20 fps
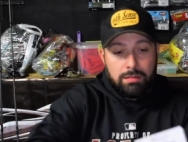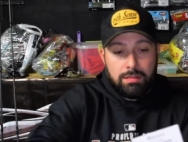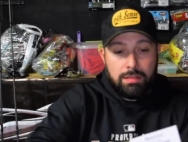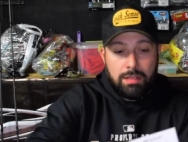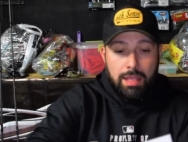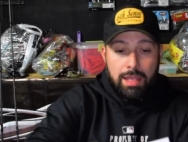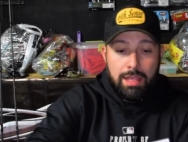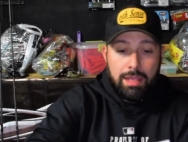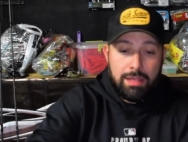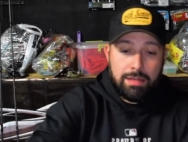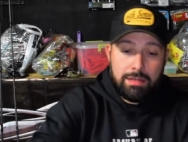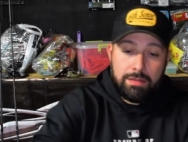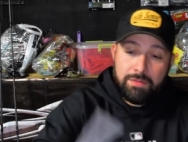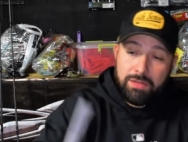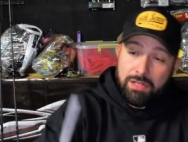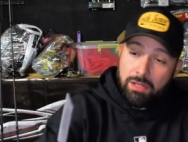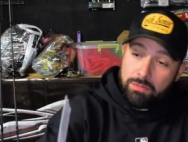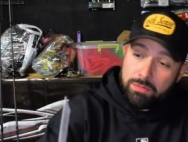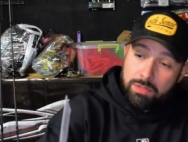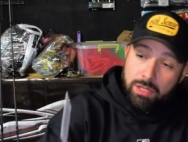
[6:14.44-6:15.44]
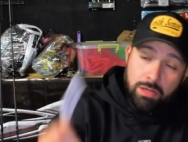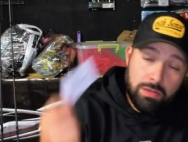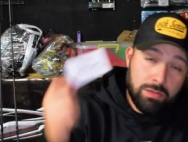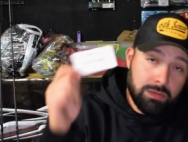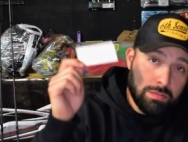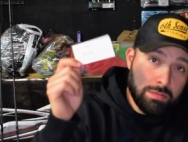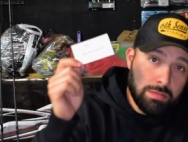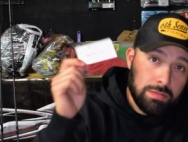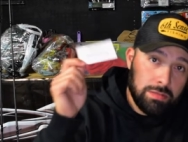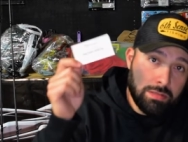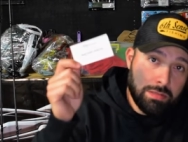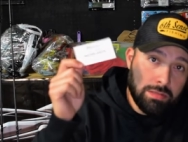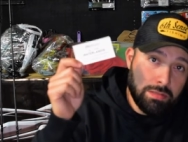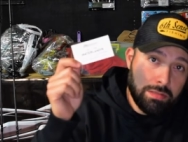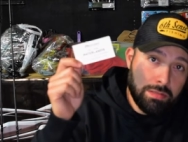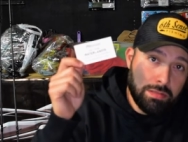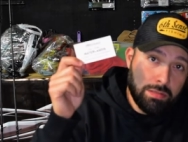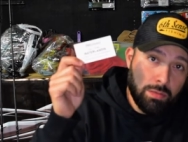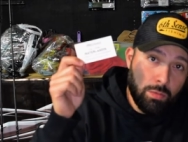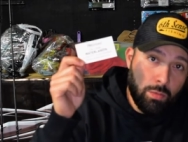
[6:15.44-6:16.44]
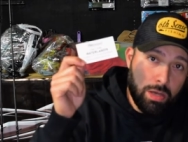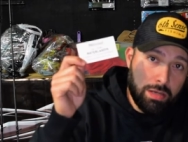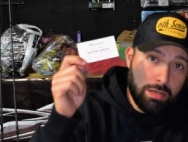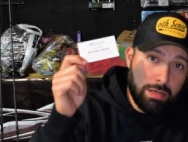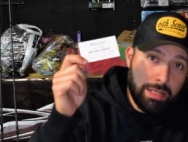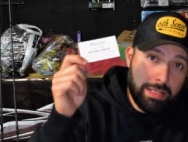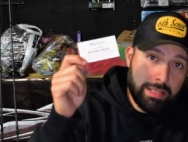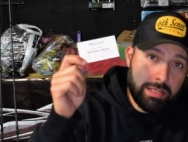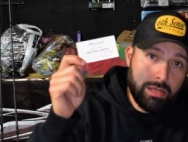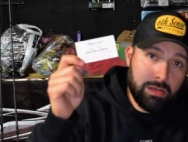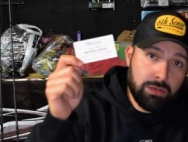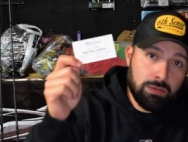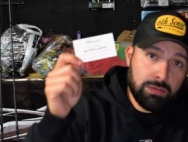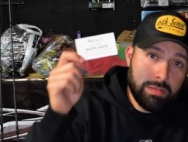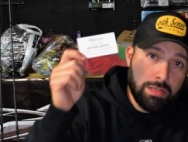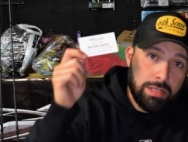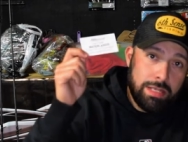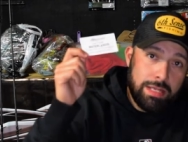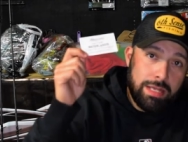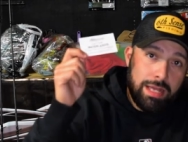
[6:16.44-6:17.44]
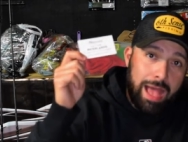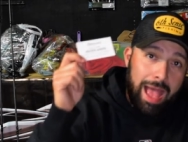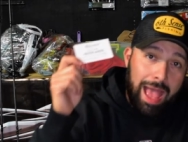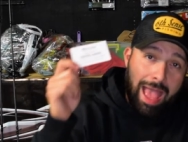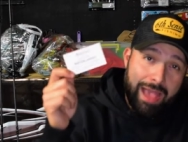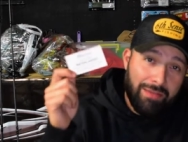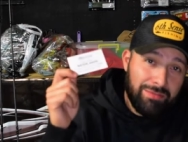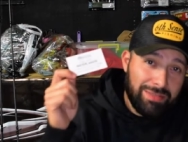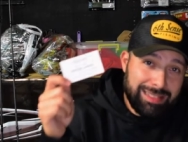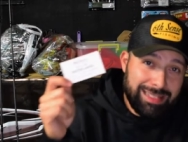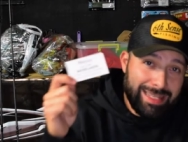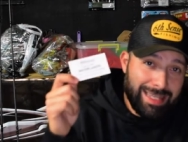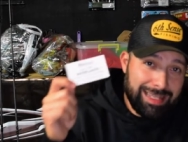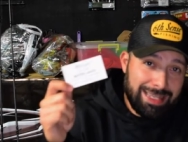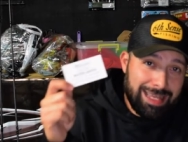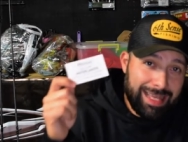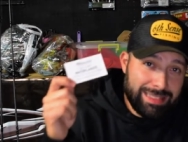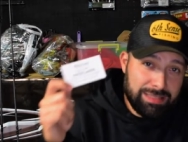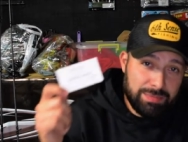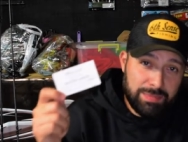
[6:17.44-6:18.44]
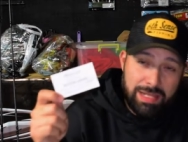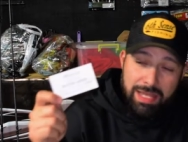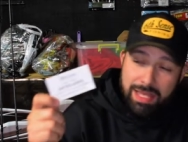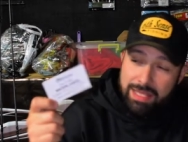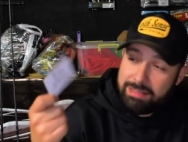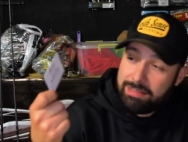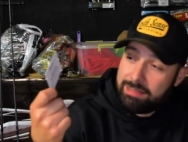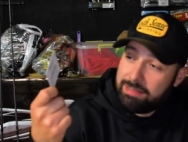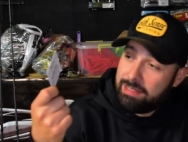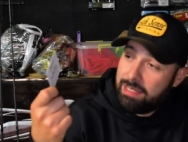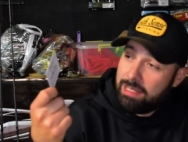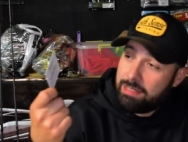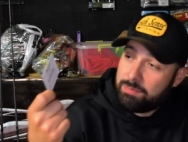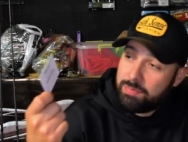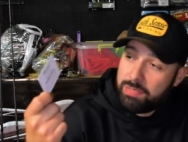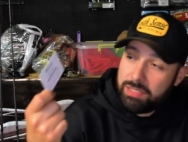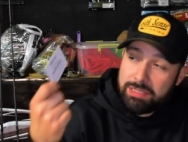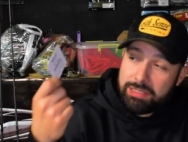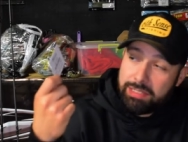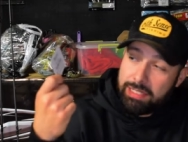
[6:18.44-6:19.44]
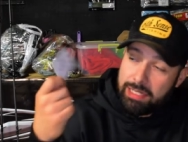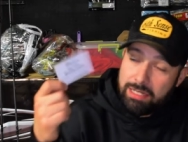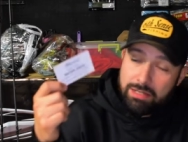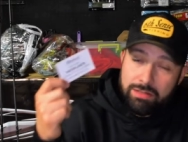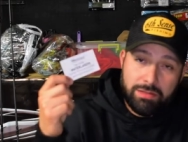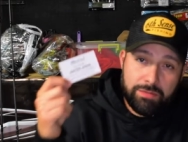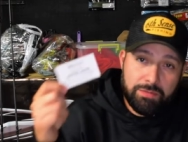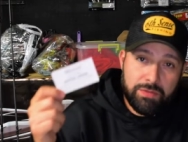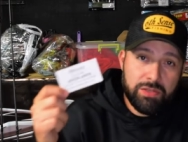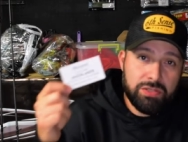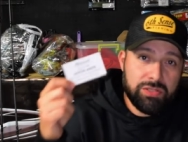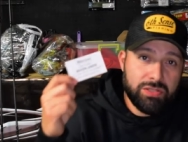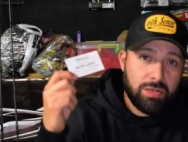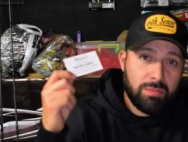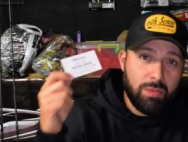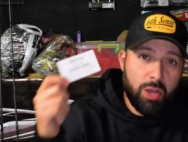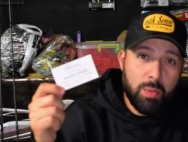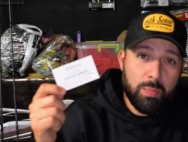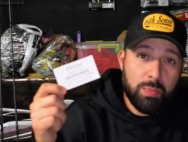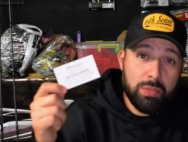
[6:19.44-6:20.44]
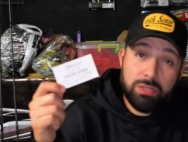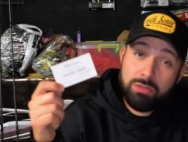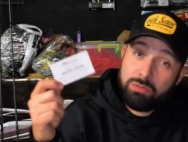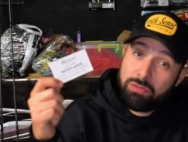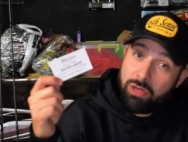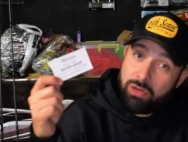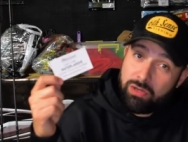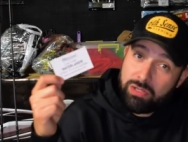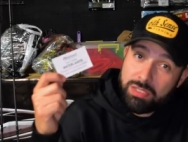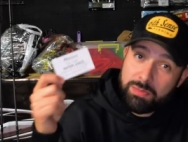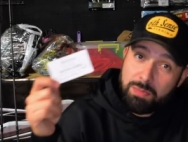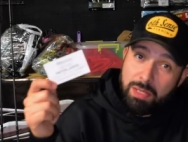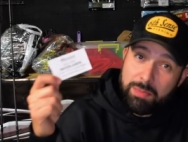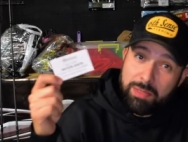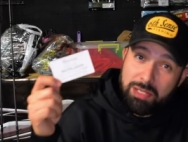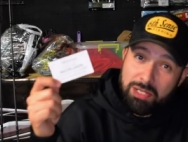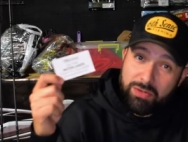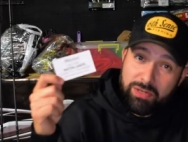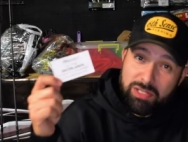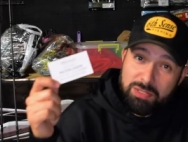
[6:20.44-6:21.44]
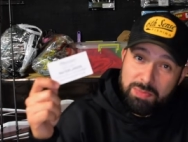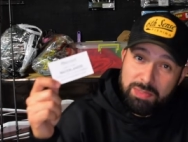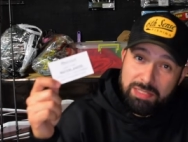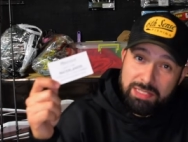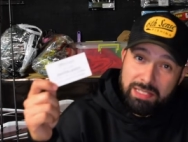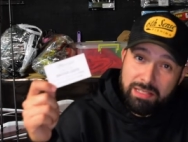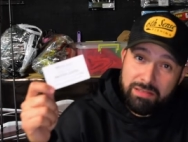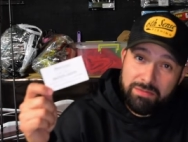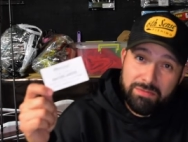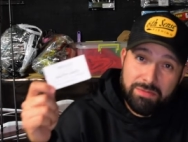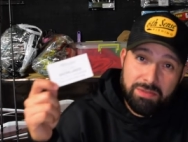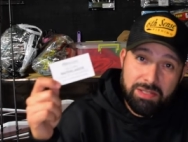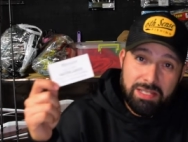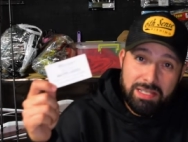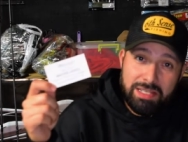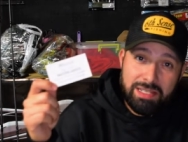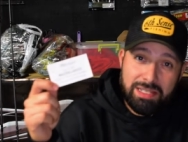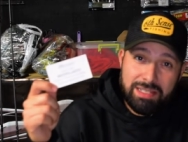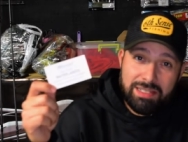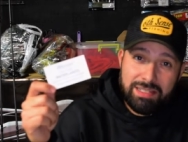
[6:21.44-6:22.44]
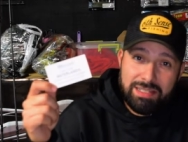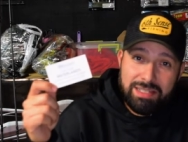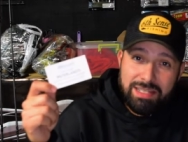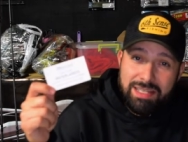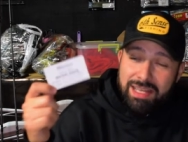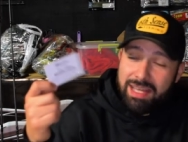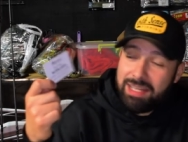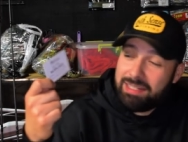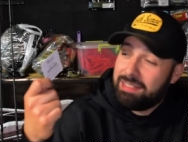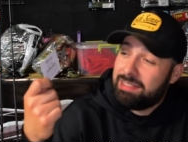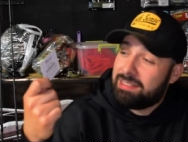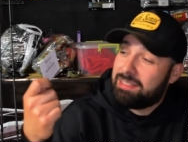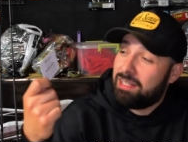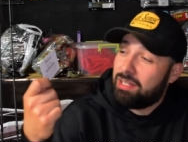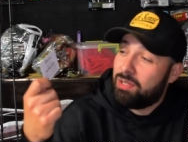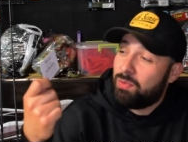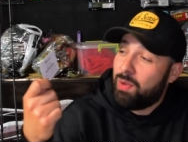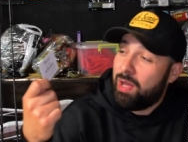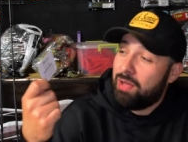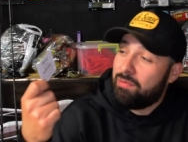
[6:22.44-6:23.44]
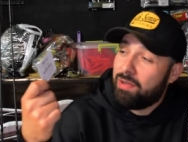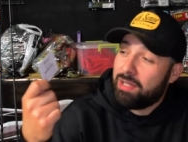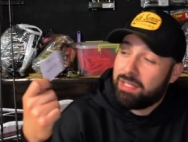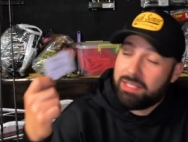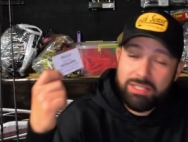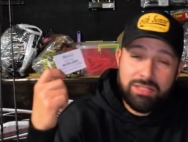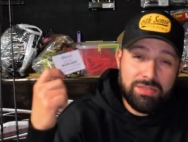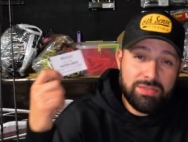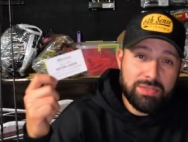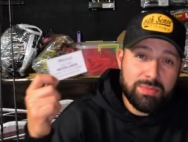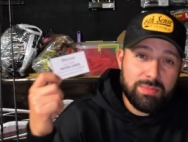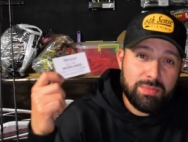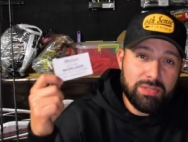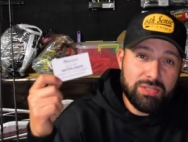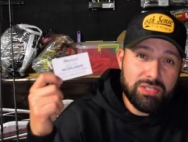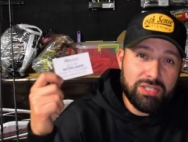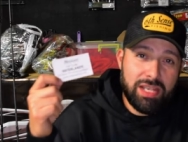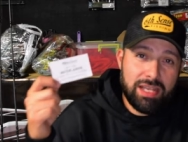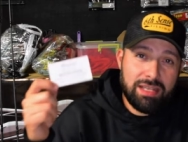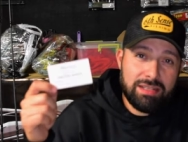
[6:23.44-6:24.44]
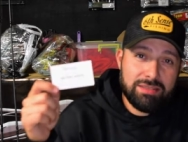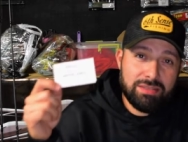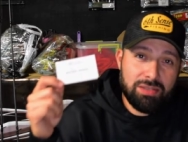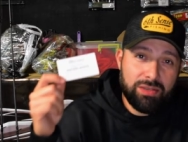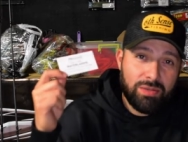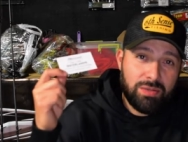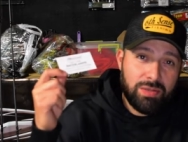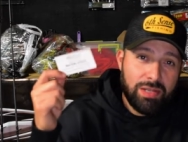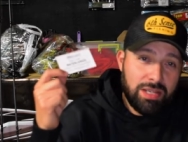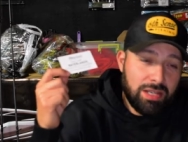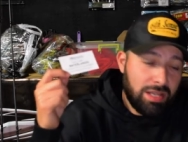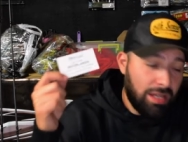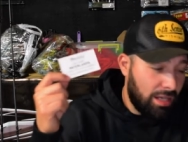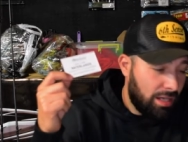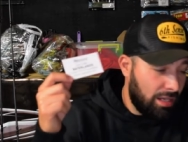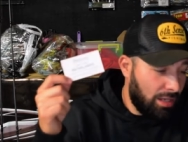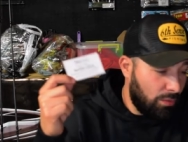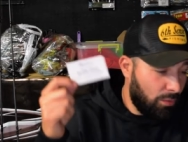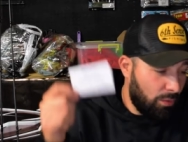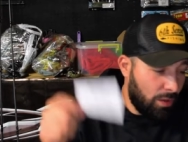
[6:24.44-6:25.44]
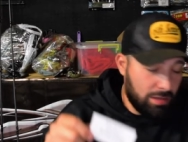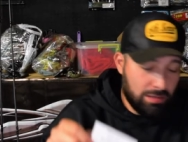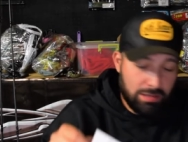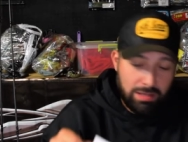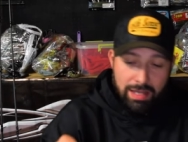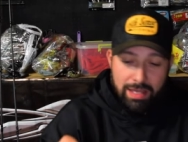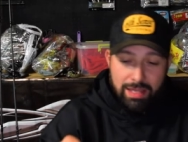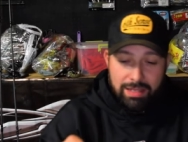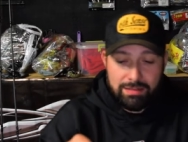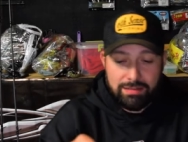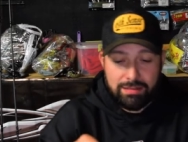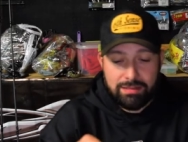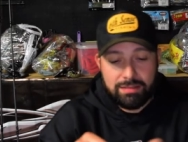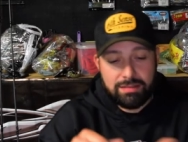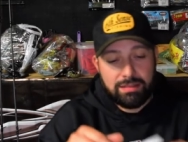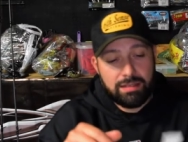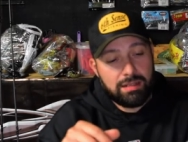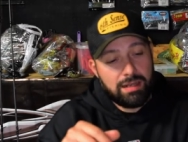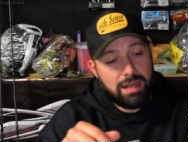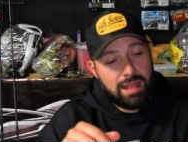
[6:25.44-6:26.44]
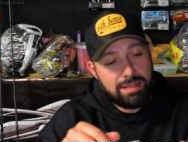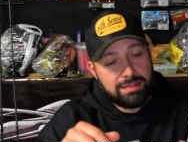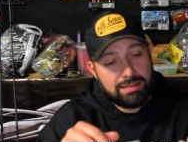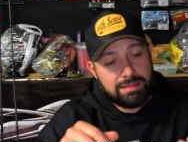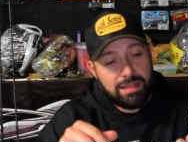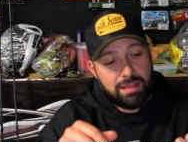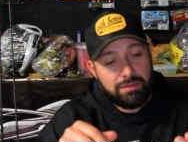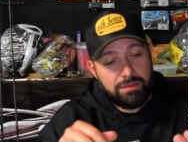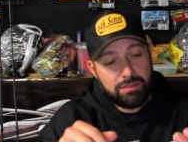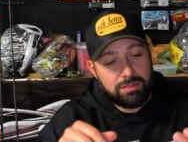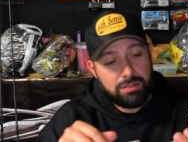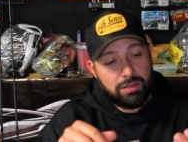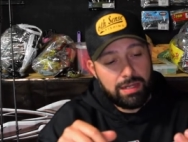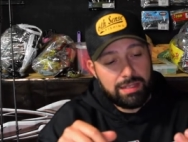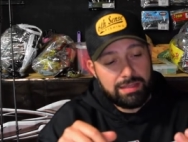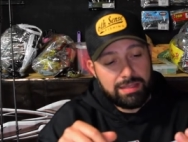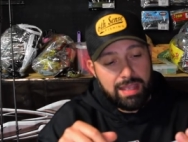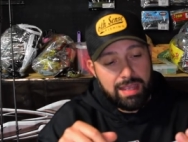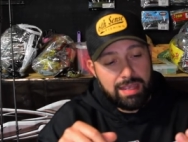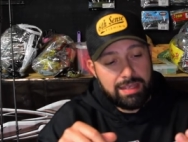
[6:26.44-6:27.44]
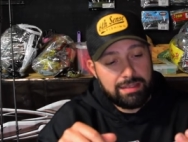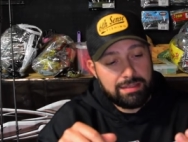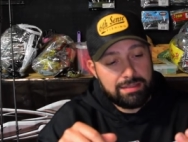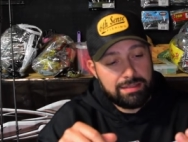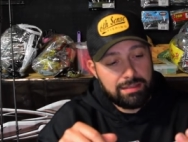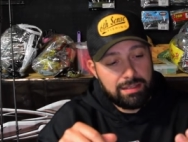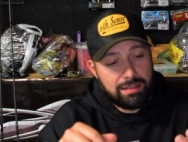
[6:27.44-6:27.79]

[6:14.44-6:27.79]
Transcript: And if you don't know, Waterland Co. I haven't yet got some glasses yet, but here in the future, I'm hoping, who knows, maybe a Christmas gift. Uh, I did tell the wife I could use some new shades. So uh, Waterland sunglasses, I've heard great things.